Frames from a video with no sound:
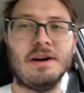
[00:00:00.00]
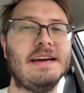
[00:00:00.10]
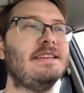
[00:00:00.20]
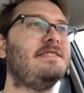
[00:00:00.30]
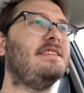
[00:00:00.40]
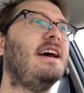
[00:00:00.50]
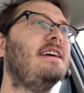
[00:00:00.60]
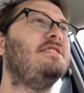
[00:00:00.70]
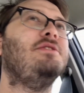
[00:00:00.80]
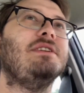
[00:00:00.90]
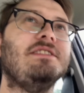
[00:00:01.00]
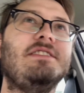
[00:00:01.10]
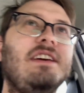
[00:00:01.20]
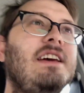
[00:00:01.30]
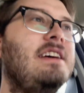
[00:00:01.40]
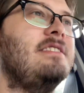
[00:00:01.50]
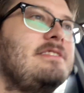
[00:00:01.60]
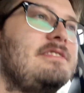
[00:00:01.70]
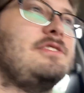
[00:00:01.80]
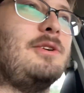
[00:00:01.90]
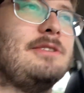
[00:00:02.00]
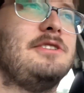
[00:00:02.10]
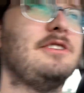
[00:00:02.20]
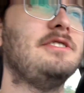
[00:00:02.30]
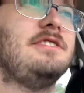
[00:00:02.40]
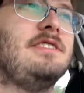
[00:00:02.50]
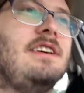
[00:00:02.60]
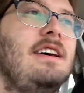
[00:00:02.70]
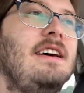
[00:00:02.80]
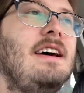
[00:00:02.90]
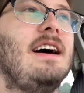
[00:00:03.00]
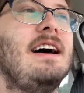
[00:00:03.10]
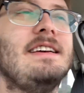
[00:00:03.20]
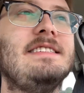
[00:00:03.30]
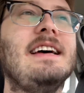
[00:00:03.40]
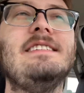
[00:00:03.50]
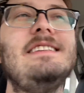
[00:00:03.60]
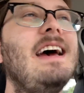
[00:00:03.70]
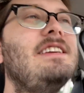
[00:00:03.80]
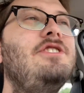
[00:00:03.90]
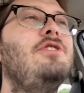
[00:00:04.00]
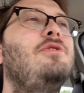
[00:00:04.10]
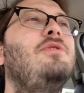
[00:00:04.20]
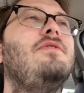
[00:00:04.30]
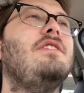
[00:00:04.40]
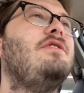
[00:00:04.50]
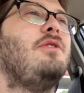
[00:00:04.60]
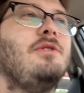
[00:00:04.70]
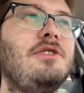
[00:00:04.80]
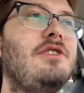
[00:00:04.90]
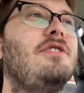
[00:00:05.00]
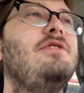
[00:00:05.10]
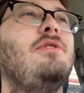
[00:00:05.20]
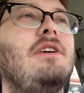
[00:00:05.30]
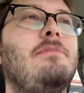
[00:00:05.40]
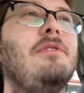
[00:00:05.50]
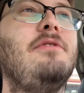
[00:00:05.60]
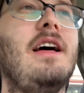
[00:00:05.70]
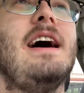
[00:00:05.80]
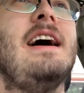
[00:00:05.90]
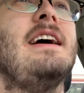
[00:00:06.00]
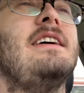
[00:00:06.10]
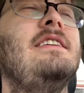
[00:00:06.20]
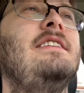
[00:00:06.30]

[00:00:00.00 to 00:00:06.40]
it's, as you could see, soldiers. It's that statue of the soldiers holding up the flag